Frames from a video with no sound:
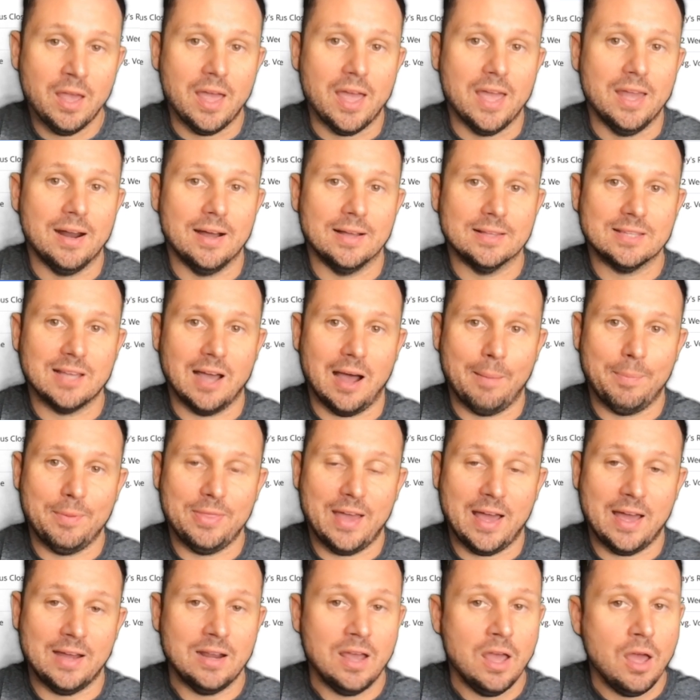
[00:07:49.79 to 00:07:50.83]
And on top of
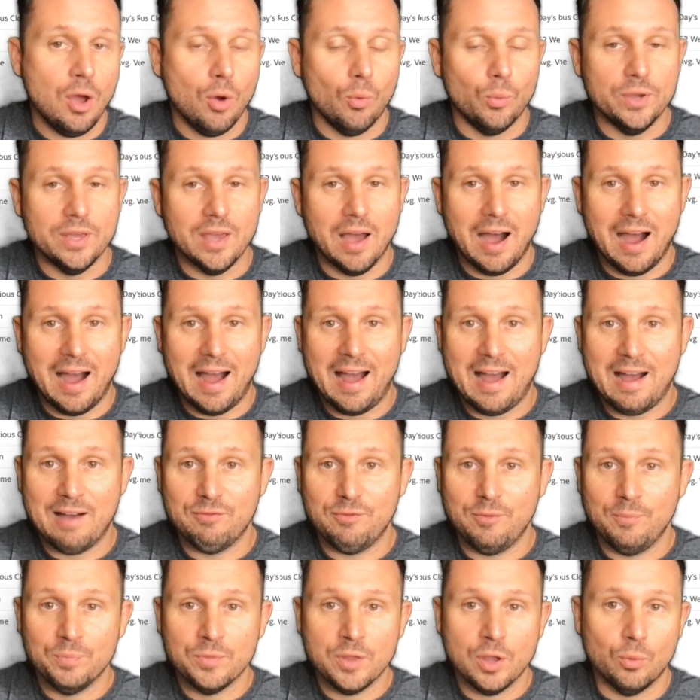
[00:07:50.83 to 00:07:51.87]
that, we have